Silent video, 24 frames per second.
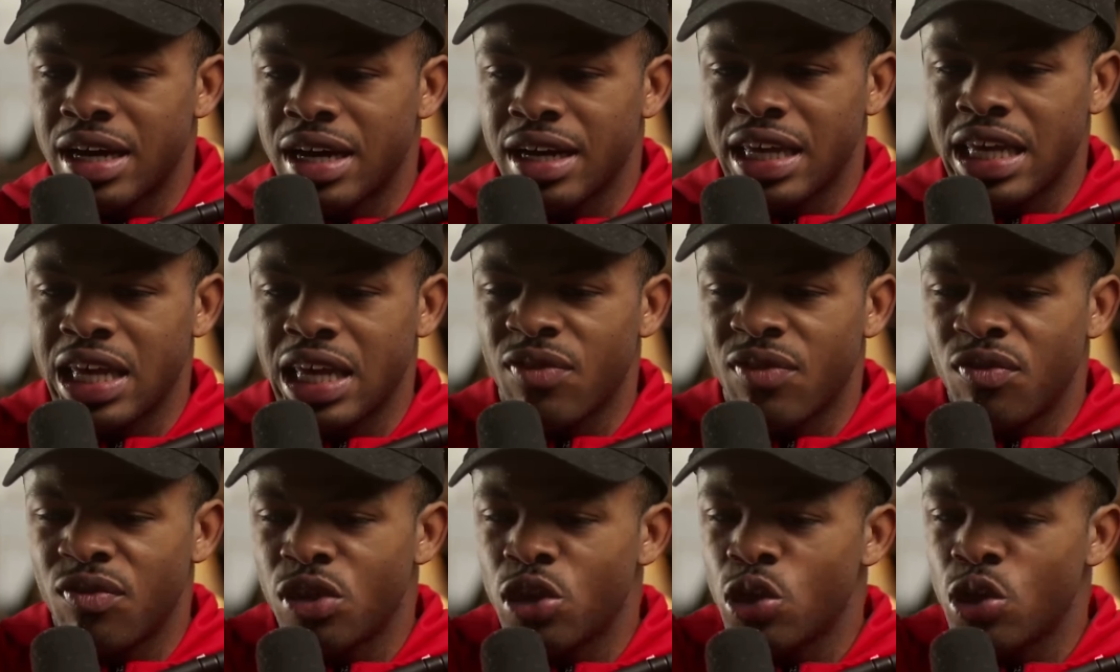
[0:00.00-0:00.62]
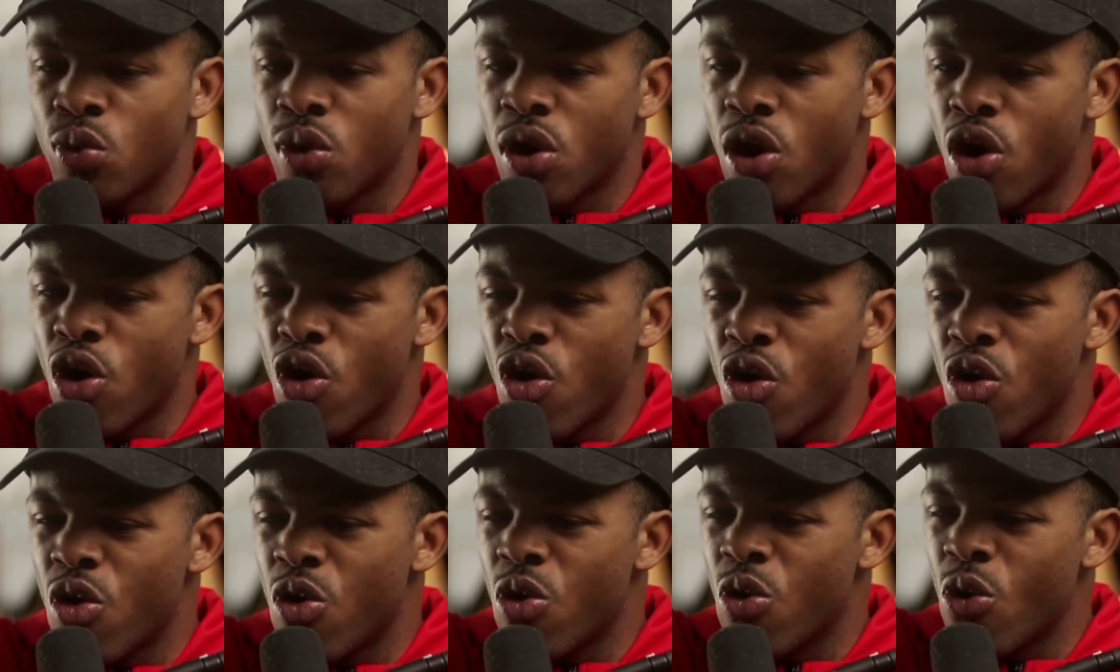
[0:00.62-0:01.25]
giving you a
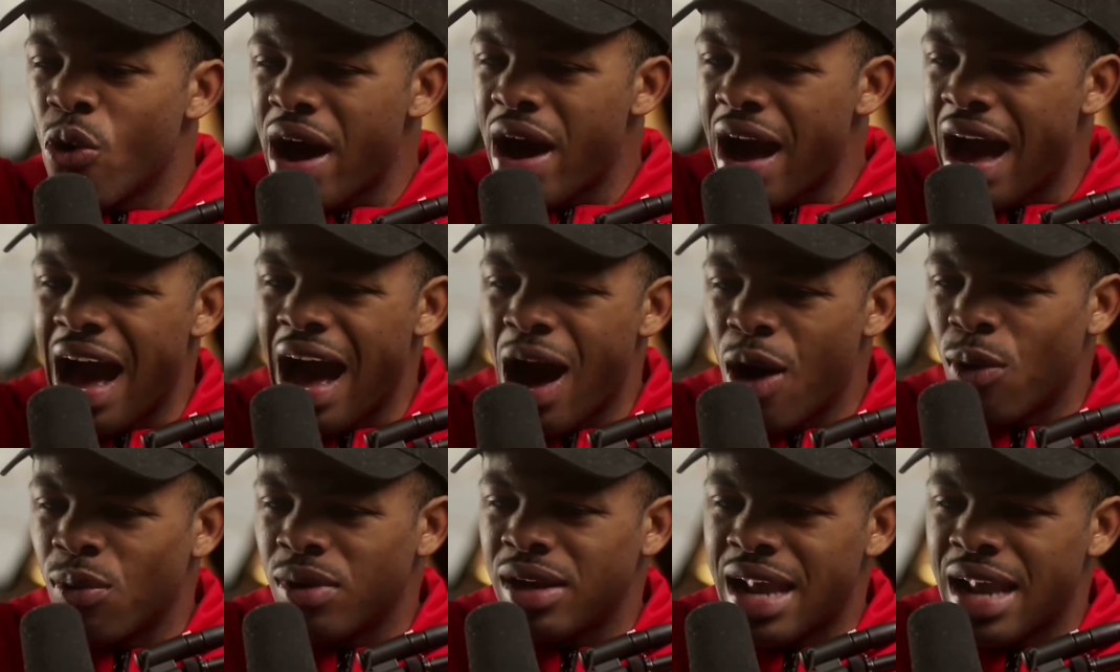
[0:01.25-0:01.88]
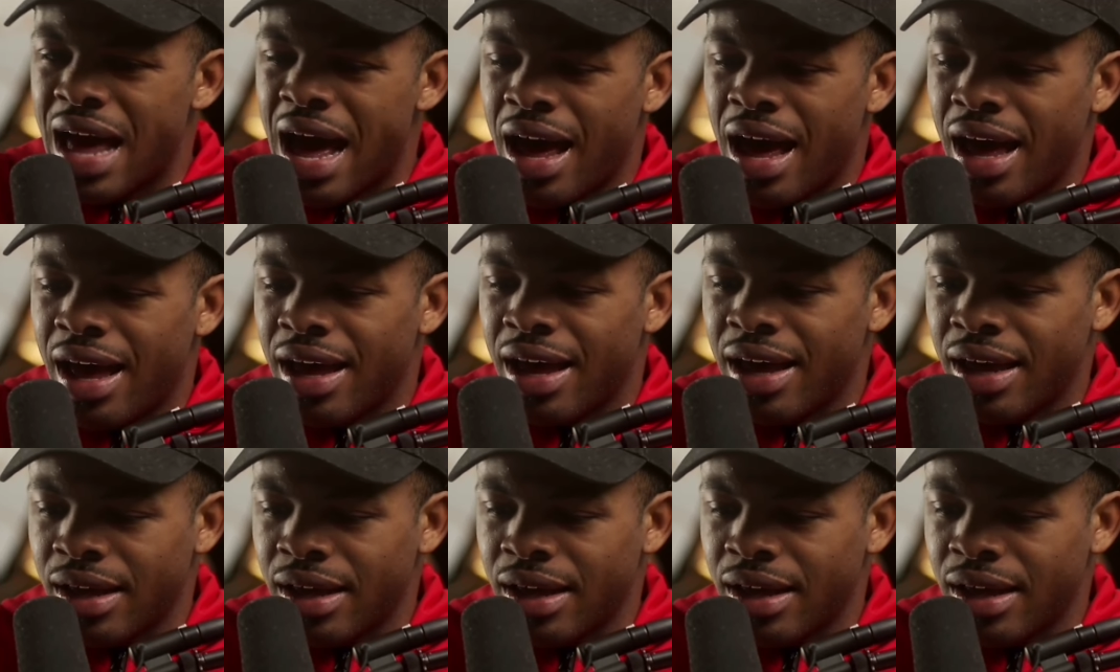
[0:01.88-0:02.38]
whole outline.